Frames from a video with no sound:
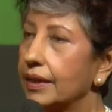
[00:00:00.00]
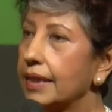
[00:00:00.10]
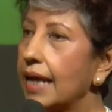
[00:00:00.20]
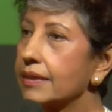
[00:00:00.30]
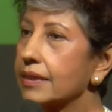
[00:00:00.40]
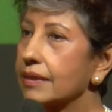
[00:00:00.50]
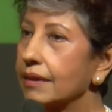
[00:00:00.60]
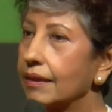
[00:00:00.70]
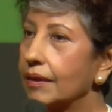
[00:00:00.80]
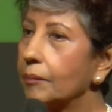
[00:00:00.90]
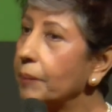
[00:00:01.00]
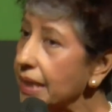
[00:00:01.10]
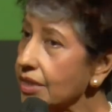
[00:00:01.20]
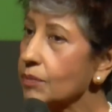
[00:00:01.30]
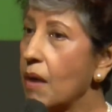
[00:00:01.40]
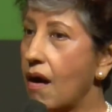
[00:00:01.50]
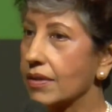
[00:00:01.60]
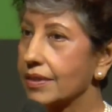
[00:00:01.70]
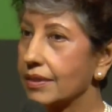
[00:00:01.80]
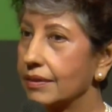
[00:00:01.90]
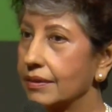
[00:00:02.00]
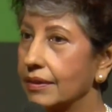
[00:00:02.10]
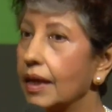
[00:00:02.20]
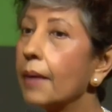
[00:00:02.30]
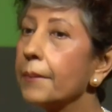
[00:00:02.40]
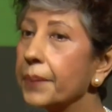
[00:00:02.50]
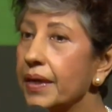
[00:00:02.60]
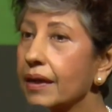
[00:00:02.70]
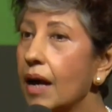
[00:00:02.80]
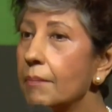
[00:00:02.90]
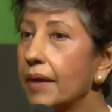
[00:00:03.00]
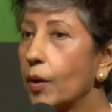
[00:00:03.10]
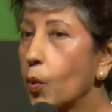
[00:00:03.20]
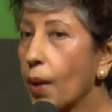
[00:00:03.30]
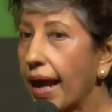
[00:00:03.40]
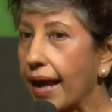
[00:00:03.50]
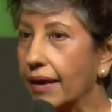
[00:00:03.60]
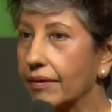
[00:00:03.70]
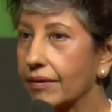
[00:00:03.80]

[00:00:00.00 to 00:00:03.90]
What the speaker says: that be smart, become aware,